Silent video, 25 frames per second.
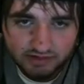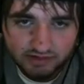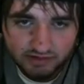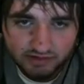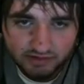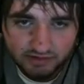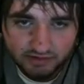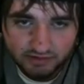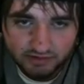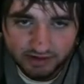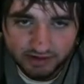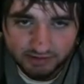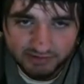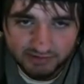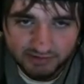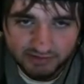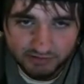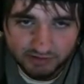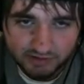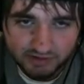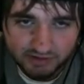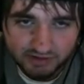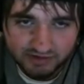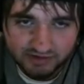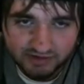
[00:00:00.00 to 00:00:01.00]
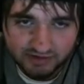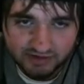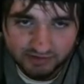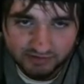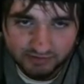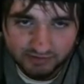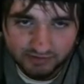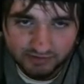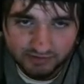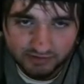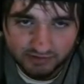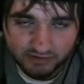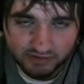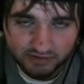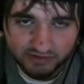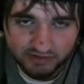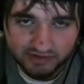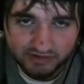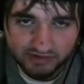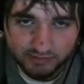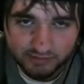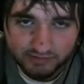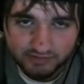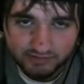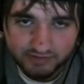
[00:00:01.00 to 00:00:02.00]
Grab some hearts if there are
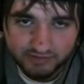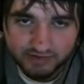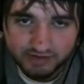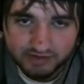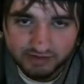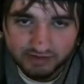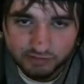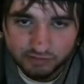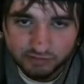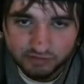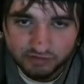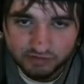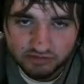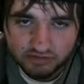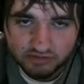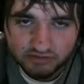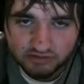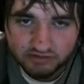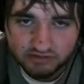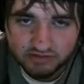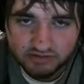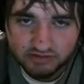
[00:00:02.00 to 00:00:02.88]
some available.